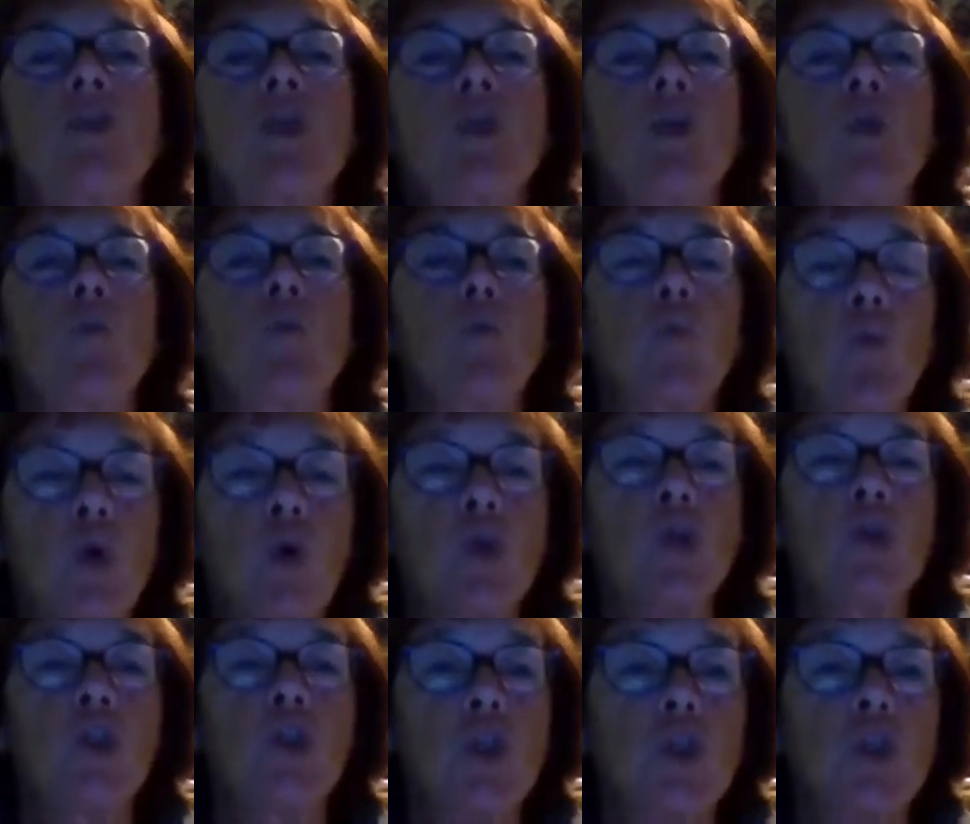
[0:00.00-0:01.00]
to you,
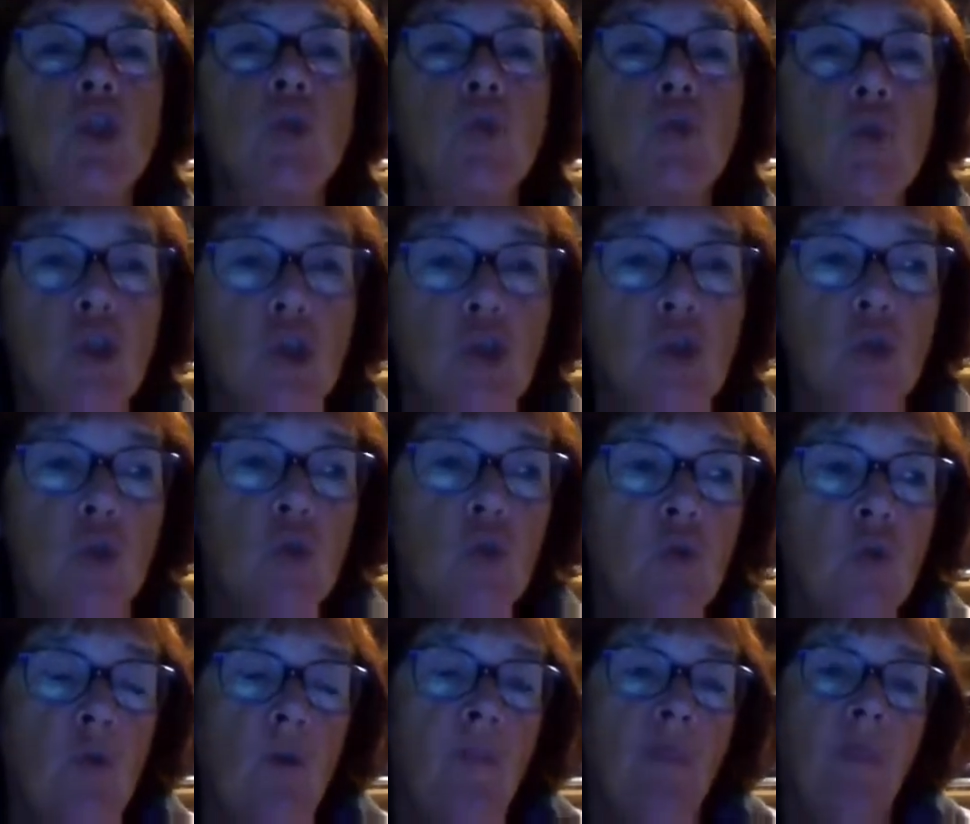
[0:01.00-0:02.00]
what do you
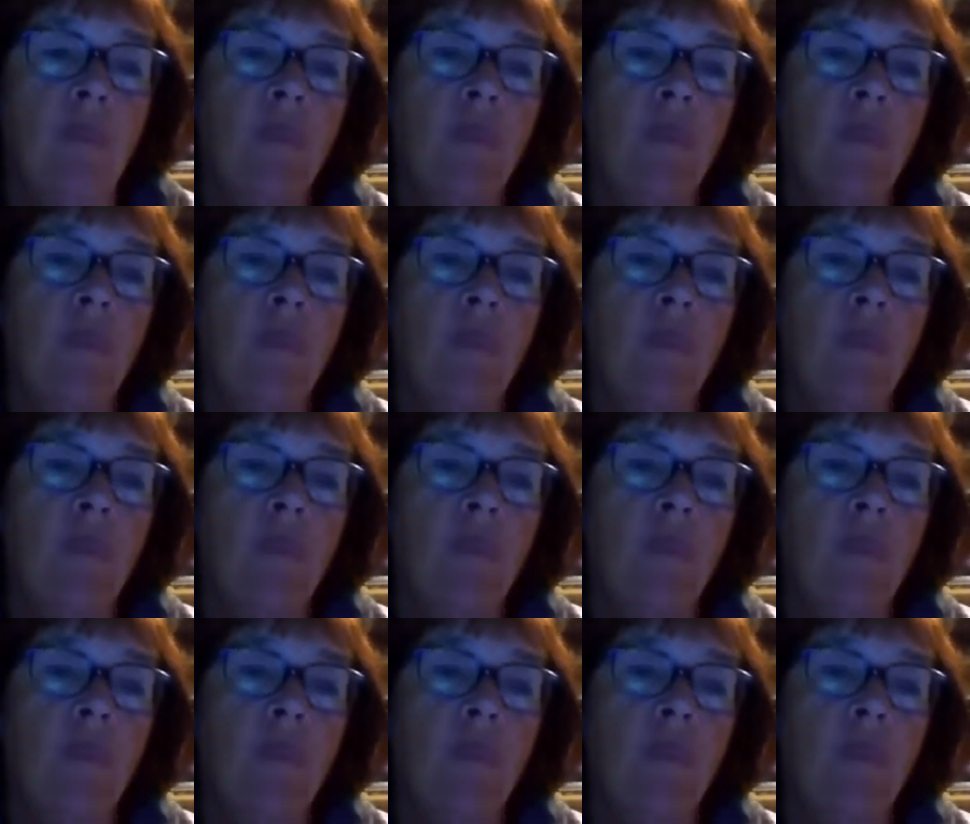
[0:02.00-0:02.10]
do?